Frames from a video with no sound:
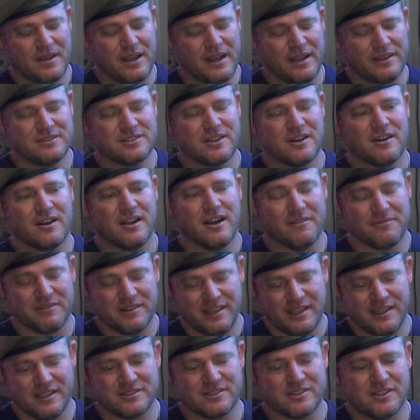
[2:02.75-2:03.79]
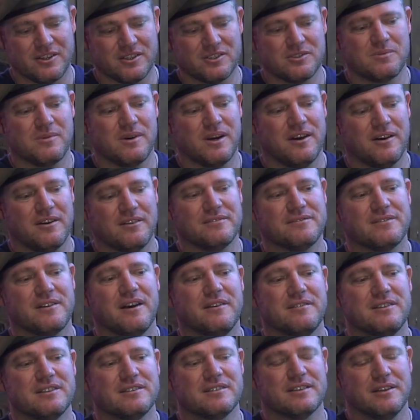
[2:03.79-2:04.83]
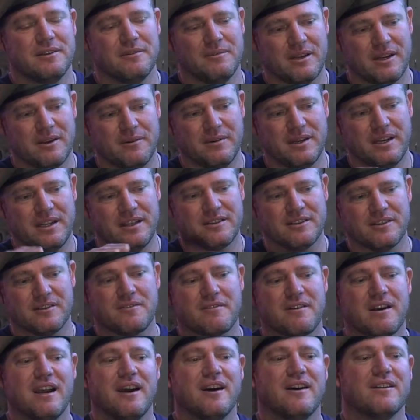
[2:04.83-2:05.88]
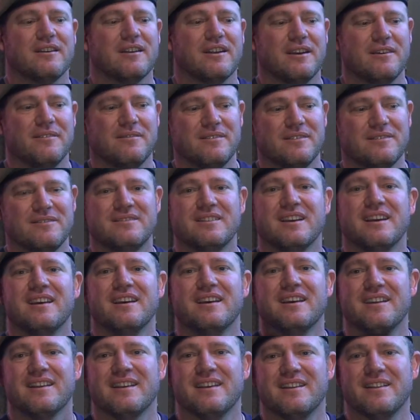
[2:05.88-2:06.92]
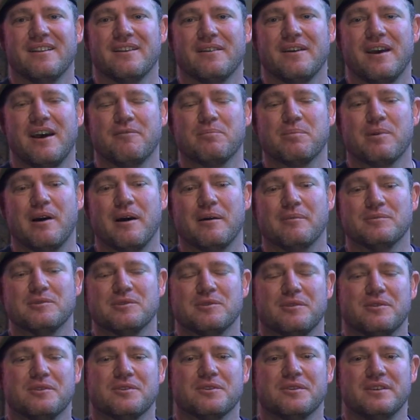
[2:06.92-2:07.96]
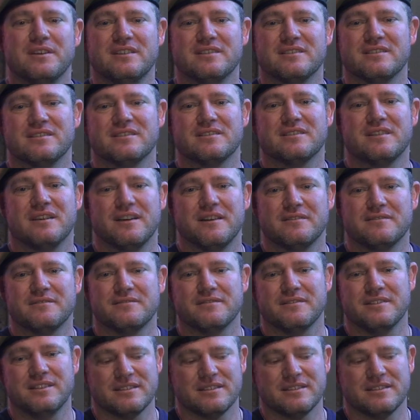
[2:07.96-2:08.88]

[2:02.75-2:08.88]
I started off with the SR12. Obviously, when I would hit the ground, I would have problems with trees and stuff.